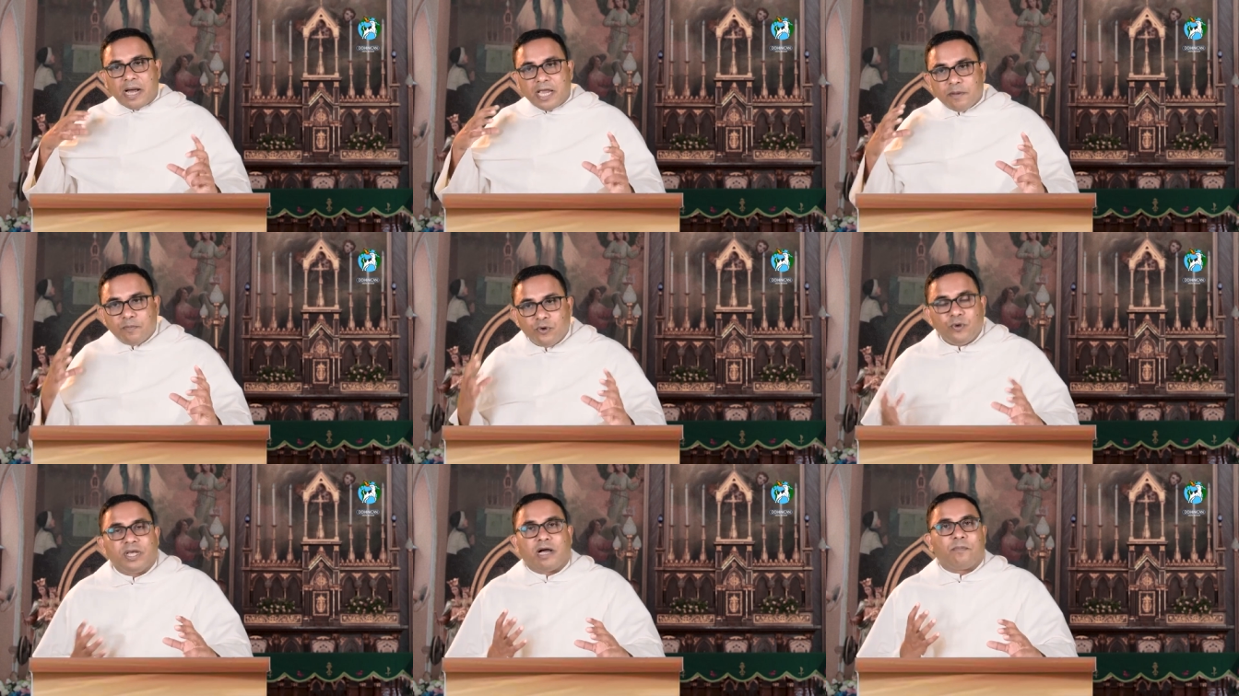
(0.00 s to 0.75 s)
by
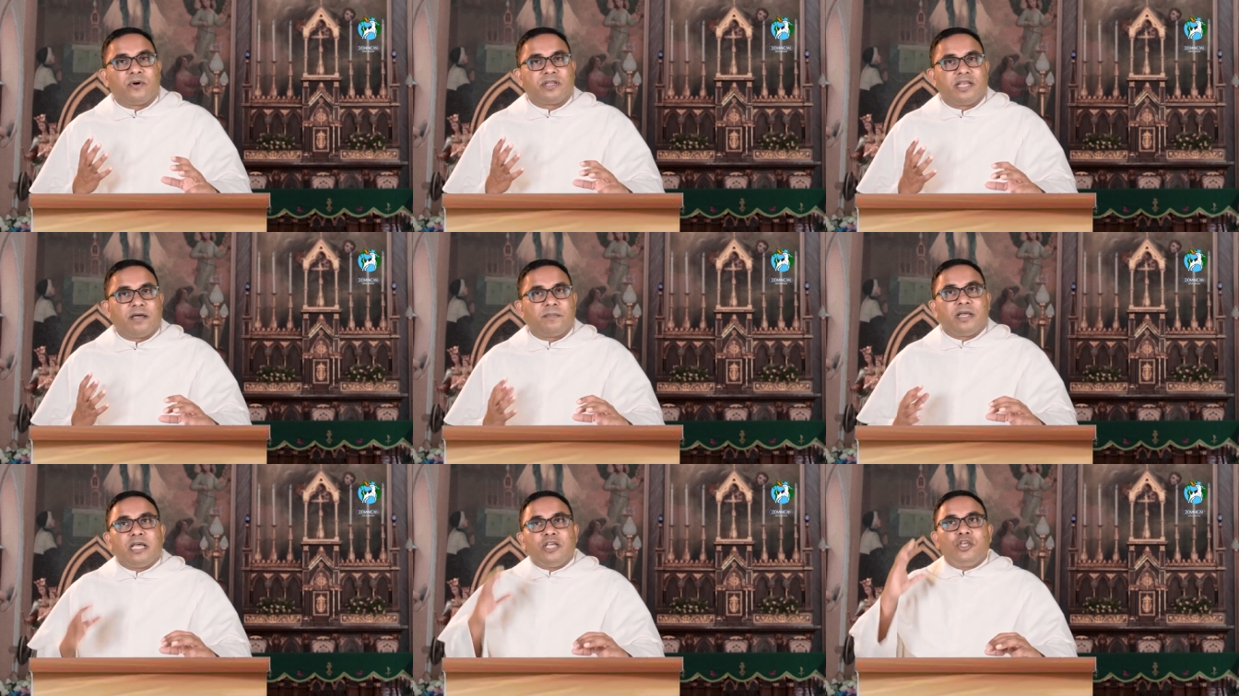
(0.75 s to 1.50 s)
improving upon
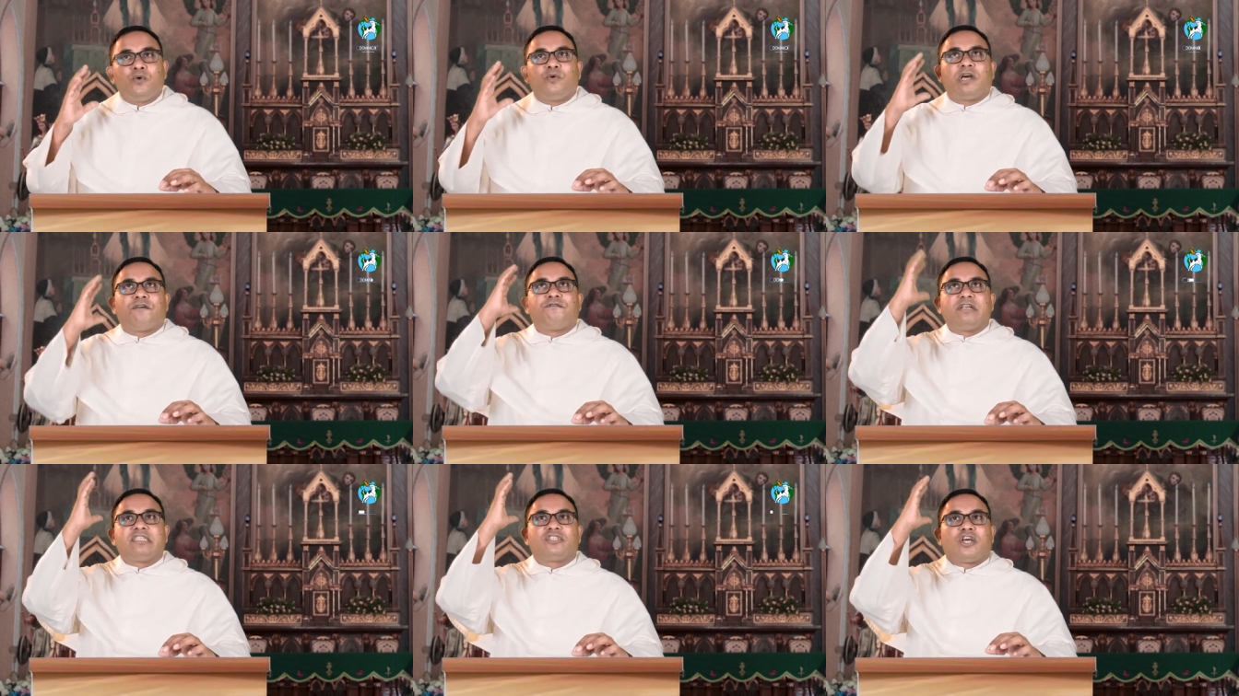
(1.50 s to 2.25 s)
them, you would
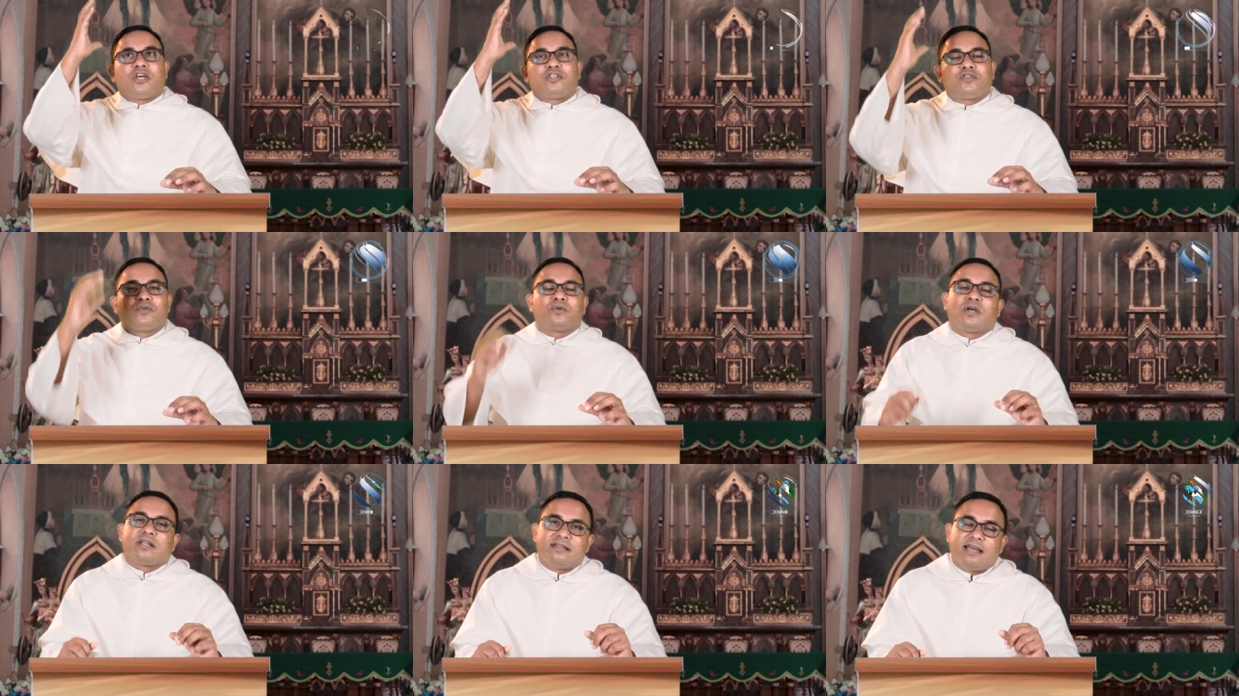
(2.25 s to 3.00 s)
have reached
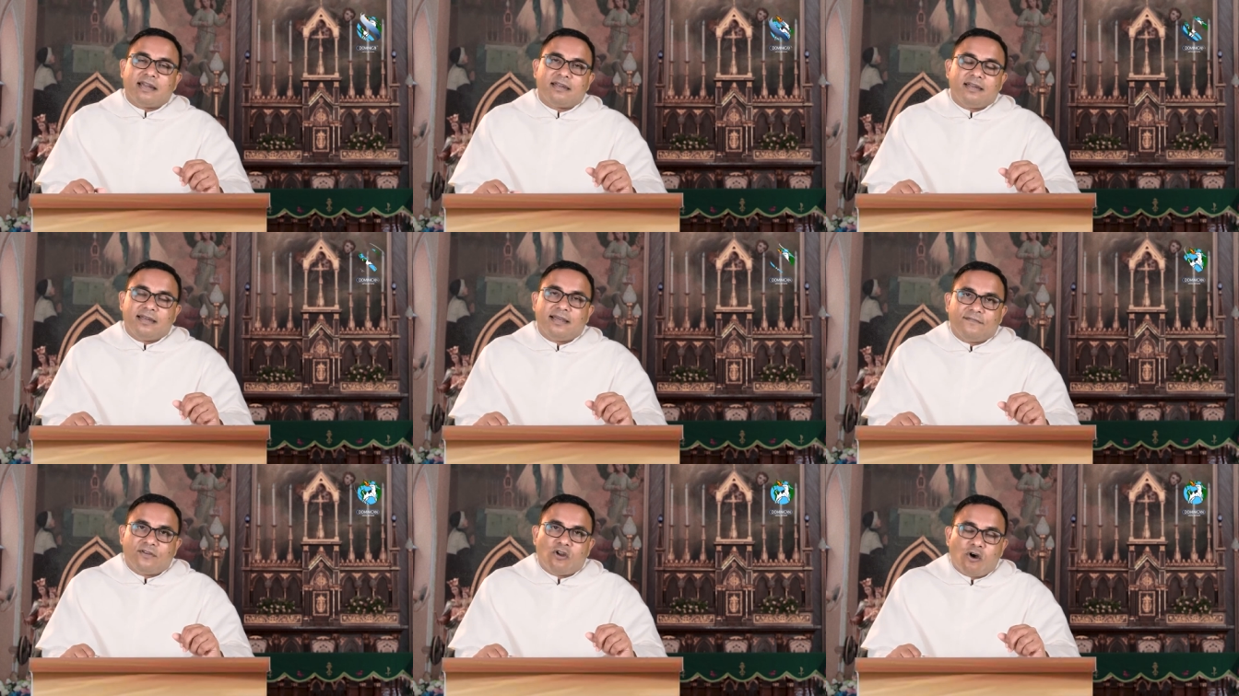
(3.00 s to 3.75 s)
to that
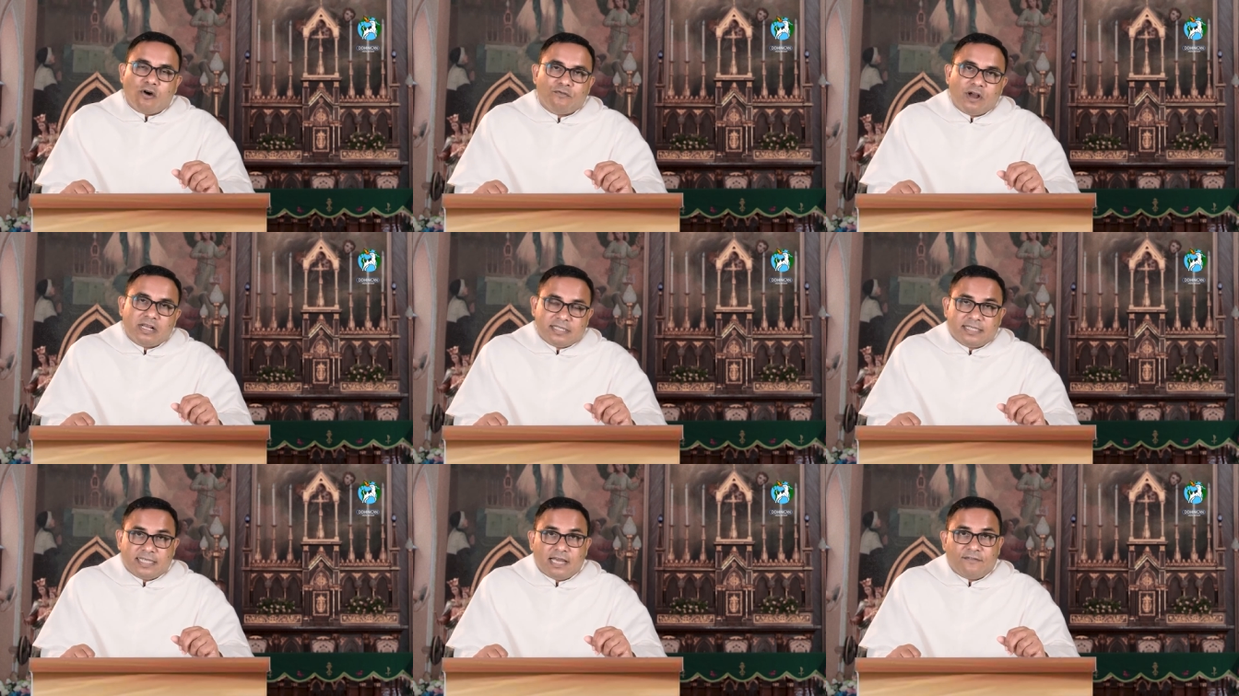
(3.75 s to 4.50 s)
level of
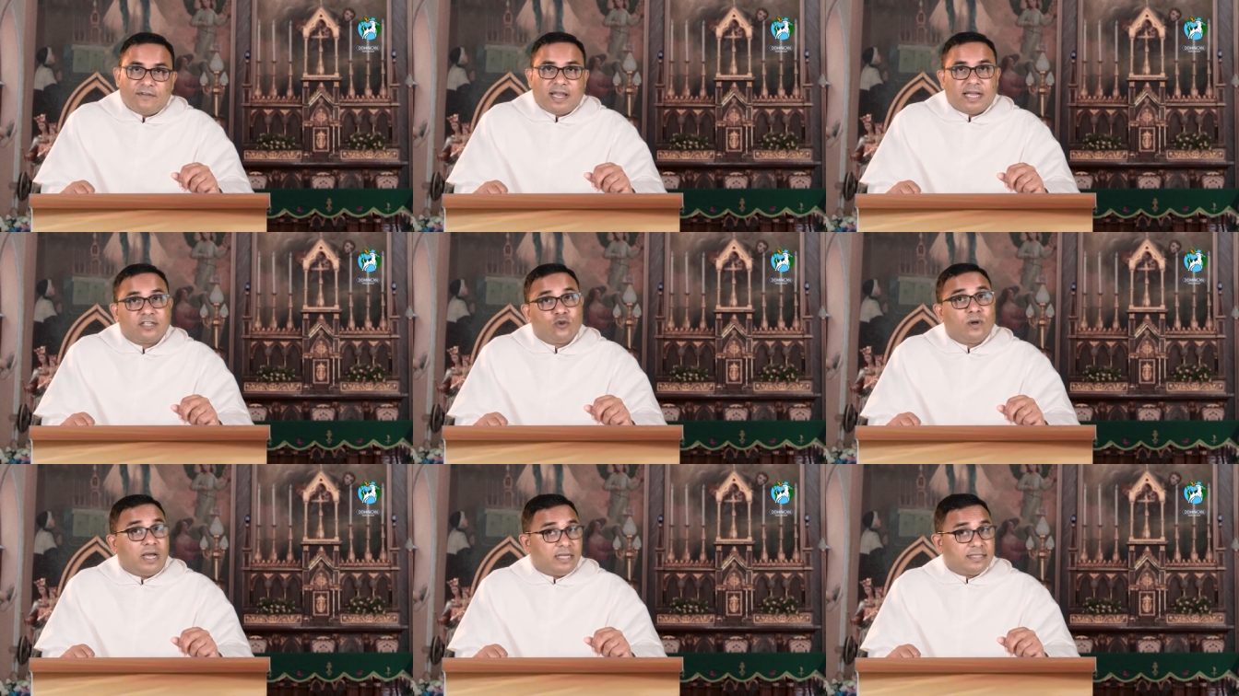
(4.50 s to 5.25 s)

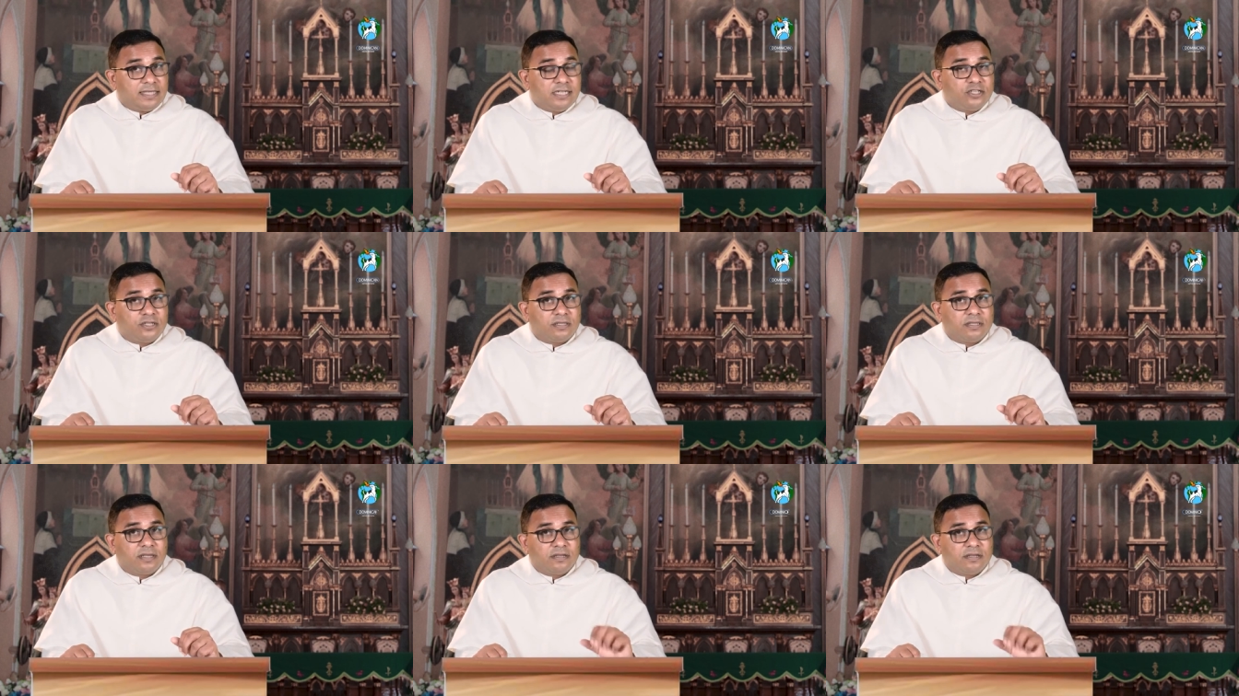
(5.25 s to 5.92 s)
self-actualization.